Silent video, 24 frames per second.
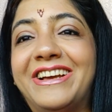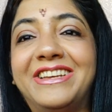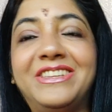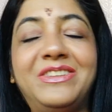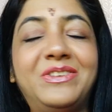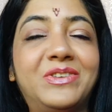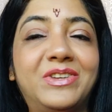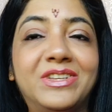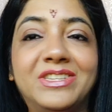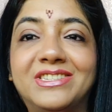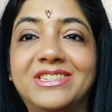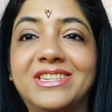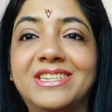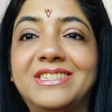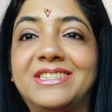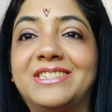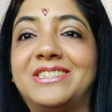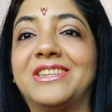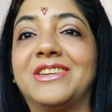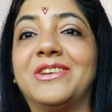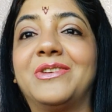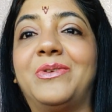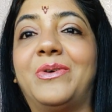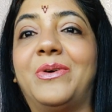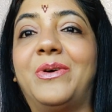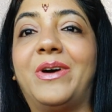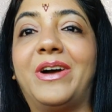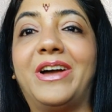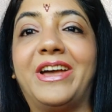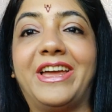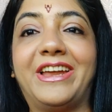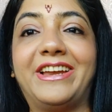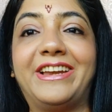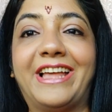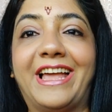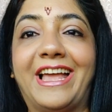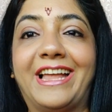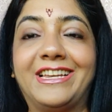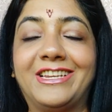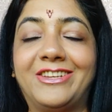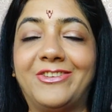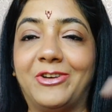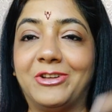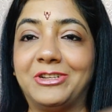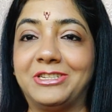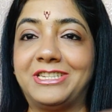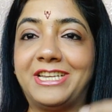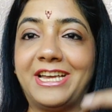You can just go ahead and
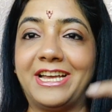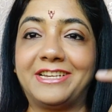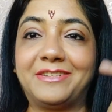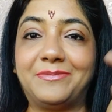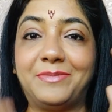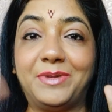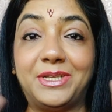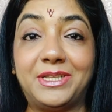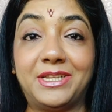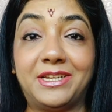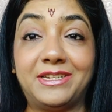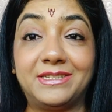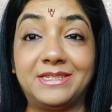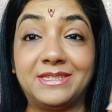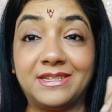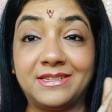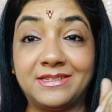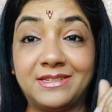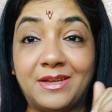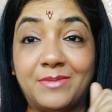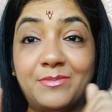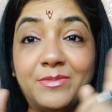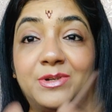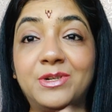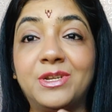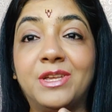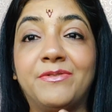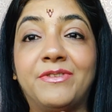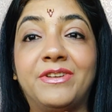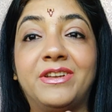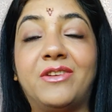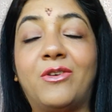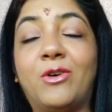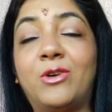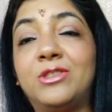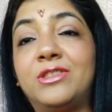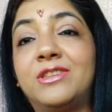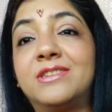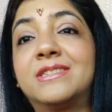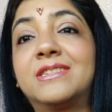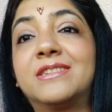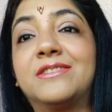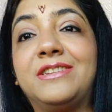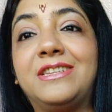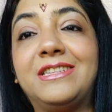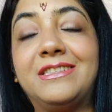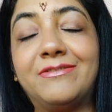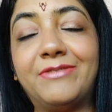contact me. There is a number given on the
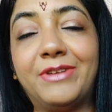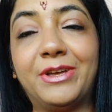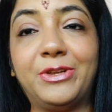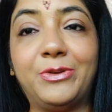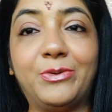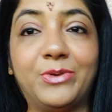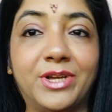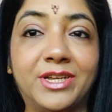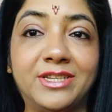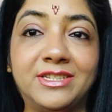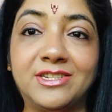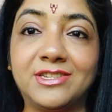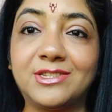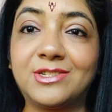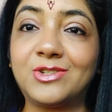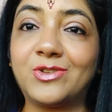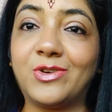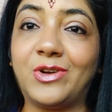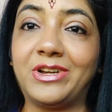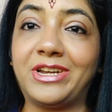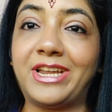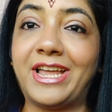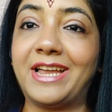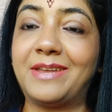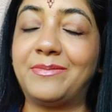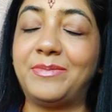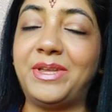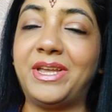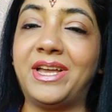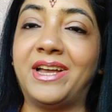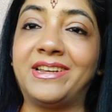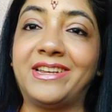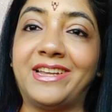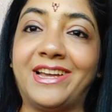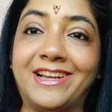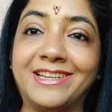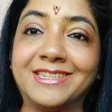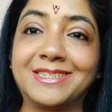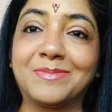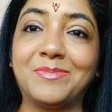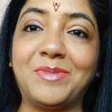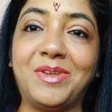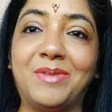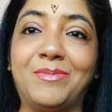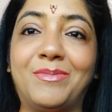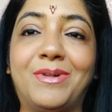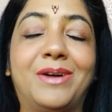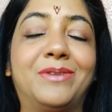screen where you can just contact me and ask
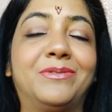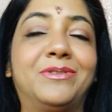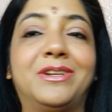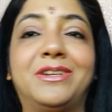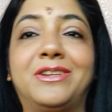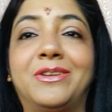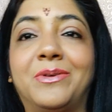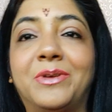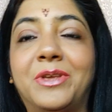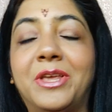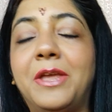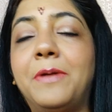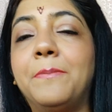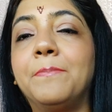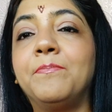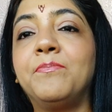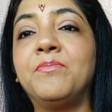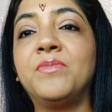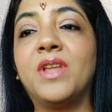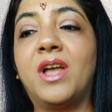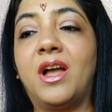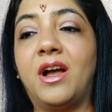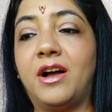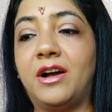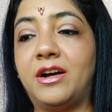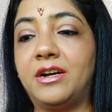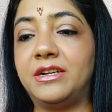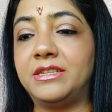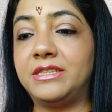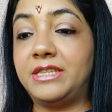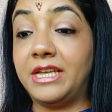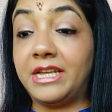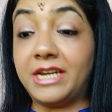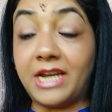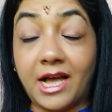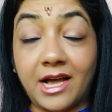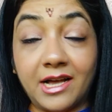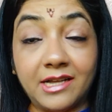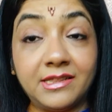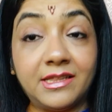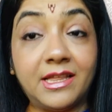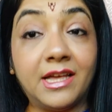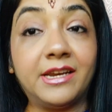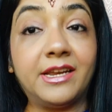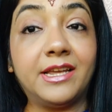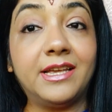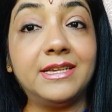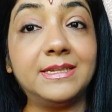me about it. Okay,
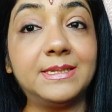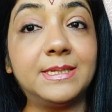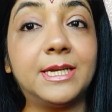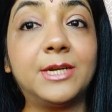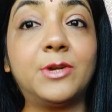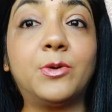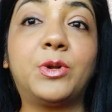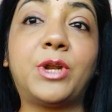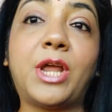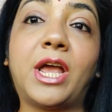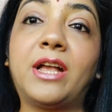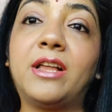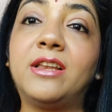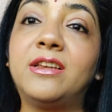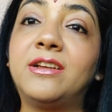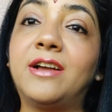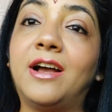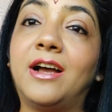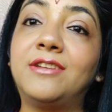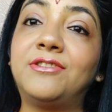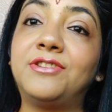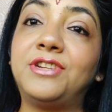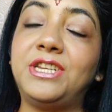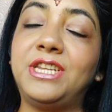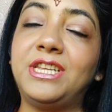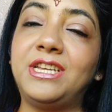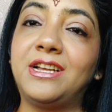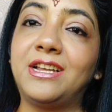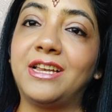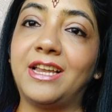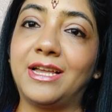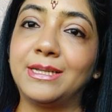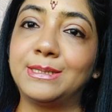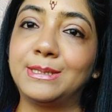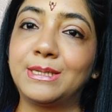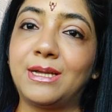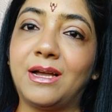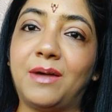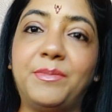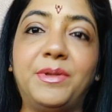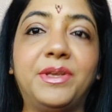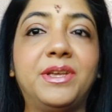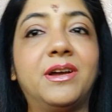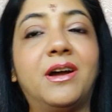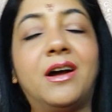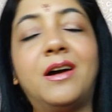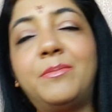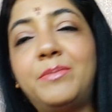there is an oracle card reading class
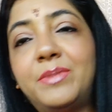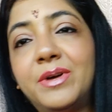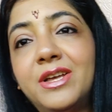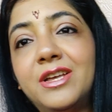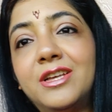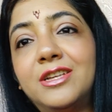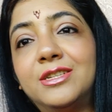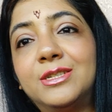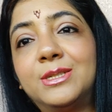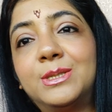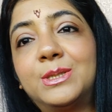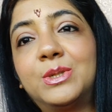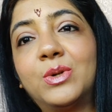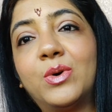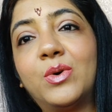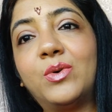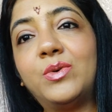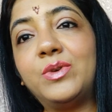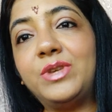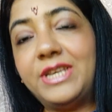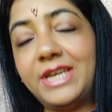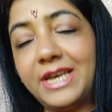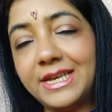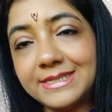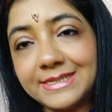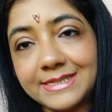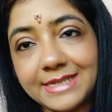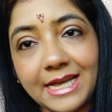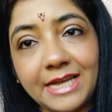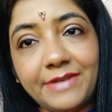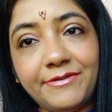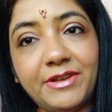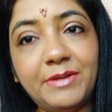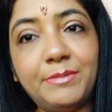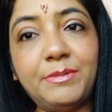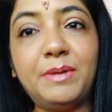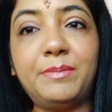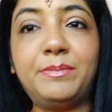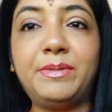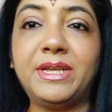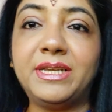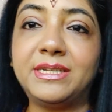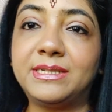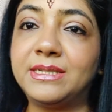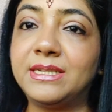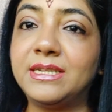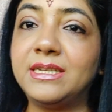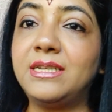coming up, so yes, I will be
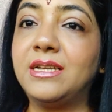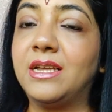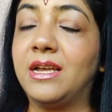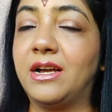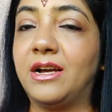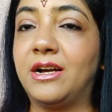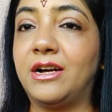placing,